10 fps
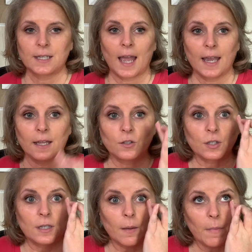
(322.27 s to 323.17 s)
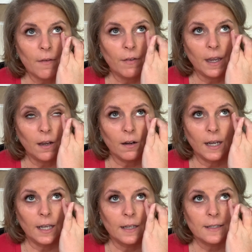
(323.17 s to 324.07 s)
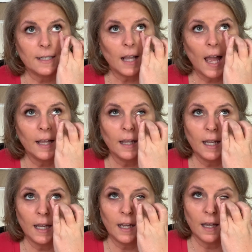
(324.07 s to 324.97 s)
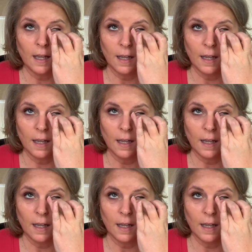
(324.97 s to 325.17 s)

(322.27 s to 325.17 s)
to take and just dip my finger in slightly,